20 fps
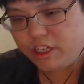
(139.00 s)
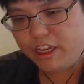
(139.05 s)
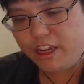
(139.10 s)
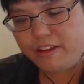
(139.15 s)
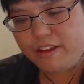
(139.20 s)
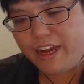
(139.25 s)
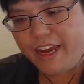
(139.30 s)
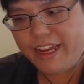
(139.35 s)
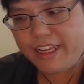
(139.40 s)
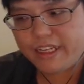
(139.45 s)
you have
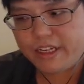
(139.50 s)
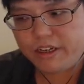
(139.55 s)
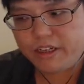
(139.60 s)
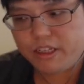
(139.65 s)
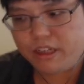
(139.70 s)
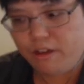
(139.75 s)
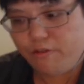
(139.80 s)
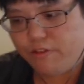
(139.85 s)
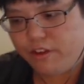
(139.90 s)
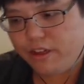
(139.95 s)
to ask
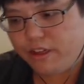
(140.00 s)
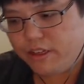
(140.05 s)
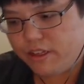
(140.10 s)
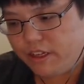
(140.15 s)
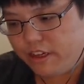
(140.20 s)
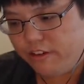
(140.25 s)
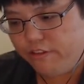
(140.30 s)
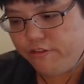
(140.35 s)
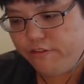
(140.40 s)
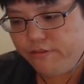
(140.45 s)
yourself is
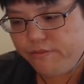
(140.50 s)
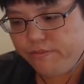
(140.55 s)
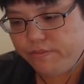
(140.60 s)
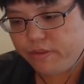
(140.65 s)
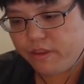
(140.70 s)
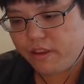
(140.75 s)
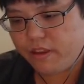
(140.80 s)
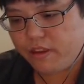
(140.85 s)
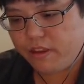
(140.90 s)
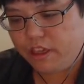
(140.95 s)
if
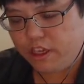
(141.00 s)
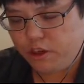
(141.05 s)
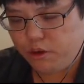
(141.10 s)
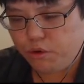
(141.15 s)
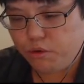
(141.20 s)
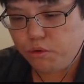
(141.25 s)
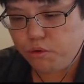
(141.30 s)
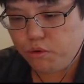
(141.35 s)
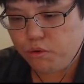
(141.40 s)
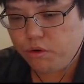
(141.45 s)

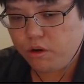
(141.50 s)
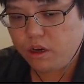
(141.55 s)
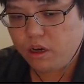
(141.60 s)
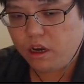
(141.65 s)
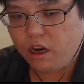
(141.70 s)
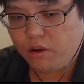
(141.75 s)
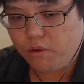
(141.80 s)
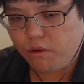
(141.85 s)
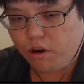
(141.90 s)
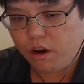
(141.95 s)
you
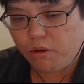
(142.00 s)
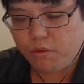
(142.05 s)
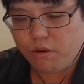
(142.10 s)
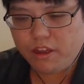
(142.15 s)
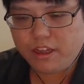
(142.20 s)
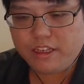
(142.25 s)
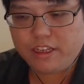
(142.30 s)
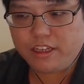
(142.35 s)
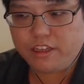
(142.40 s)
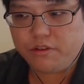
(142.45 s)
are
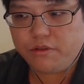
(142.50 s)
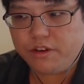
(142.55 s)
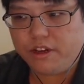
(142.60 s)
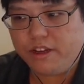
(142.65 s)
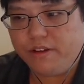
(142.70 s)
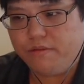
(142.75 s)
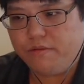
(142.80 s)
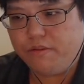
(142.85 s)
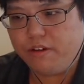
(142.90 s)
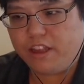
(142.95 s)
willing to do
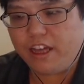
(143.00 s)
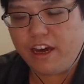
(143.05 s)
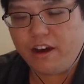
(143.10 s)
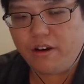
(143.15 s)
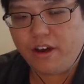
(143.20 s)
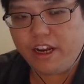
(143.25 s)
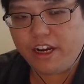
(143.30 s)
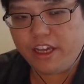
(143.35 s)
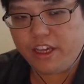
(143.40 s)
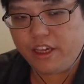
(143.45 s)
it
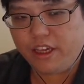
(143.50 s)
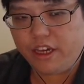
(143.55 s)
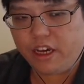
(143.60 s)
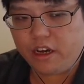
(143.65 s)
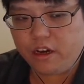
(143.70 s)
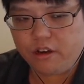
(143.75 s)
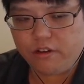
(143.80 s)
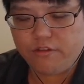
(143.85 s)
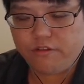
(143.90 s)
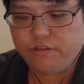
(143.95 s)
without any
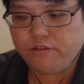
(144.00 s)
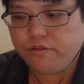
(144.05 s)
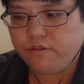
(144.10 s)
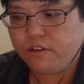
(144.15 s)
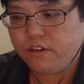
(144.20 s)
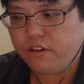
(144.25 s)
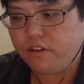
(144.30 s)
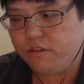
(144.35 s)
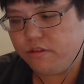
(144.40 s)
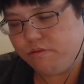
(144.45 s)
of
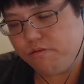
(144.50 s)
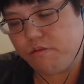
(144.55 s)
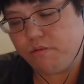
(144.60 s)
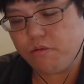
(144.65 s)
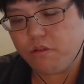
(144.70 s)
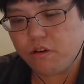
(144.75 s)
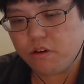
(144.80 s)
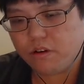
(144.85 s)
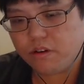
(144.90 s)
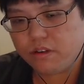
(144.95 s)
the
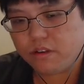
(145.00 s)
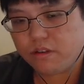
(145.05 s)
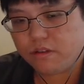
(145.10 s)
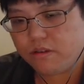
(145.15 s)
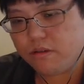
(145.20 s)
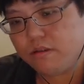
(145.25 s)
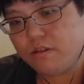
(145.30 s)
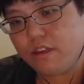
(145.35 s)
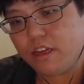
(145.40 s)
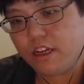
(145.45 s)

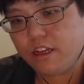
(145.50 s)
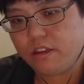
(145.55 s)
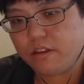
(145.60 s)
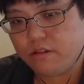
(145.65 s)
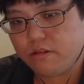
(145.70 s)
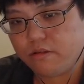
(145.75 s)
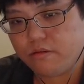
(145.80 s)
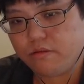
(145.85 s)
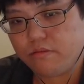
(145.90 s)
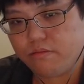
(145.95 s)
rewards, then
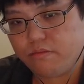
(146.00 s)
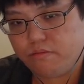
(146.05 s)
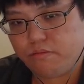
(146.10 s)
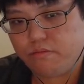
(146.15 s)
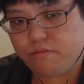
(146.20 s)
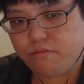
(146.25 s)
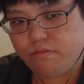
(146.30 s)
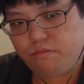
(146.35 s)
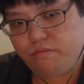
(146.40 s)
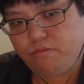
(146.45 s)

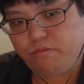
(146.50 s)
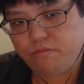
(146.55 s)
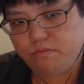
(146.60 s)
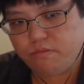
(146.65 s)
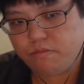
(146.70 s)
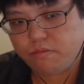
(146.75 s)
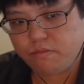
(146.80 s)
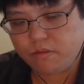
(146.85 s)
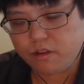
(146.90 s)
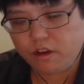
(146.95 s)

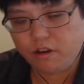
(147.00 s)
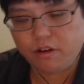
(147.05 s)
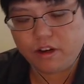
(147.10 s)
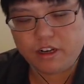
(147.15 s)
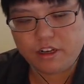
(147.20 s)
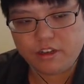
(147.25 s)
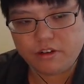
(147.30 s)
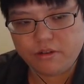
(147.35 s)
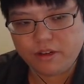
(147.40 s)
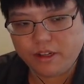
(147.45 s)
go ahead
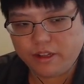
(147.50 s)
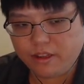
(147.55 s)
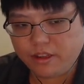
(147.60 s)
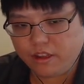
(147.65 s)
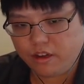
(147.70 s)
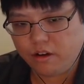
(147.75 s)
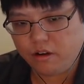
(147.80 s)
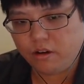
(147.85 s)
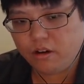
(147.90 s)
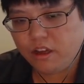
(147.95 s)
and do it.
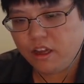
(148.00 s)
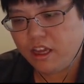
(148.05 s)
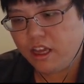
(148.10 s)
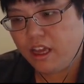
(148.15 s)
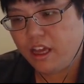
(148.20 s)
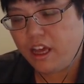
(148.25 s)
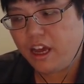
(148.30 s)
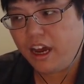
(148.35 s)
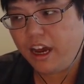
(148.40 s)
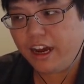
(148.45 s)
Though
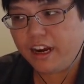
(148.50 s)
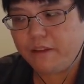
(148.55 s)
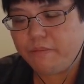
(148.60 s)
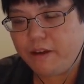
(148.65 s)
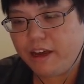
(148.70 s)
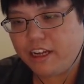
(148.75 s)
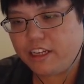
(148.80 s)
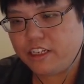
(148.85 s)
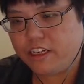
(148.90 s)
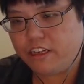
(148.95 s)
I'd
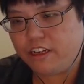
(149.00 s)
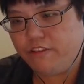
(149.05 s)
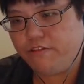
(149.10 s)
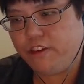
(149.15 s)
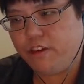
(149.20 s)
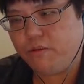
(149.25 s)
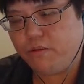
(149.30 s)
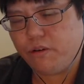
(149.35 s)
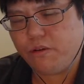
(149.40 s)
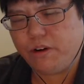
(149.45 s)
imagine if
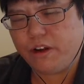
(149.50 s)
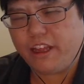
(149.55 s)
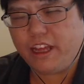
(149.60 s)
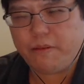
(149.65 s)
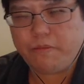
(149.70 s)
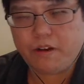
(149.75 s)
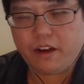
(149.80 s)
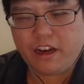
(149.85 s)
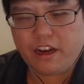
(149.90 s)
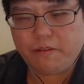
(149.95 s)
you were already
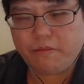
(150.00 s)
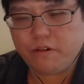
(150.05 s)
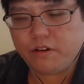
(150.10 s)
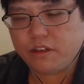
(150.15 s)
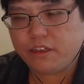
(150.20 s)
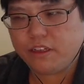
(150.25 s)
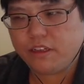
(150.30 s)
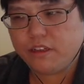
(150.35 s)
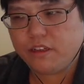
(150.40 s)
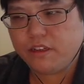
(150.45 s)
that kind of
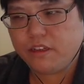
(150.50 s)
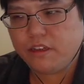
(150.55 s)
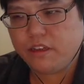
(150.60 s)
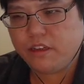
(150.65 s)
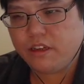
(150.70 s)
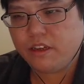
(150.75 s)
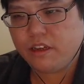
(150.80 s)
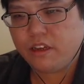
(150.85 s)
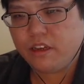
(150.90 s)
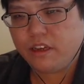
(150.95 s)
person,
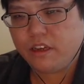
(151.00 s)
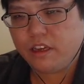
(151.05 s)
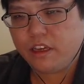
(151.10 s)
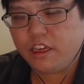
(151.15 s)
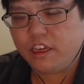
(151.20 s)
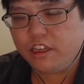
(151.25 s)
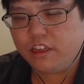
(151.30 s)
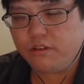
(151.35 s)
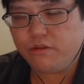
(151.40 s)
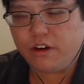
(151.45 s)

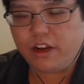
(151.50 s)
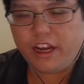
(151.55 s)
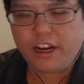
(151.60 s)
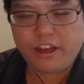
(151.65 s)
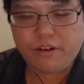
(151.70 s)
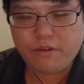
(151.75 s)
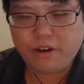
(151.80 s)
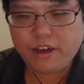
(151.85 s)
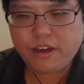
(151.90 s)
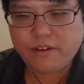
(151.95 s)
you'd do it
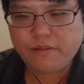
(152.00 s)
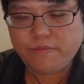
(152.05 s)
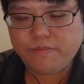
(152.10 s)
anyway.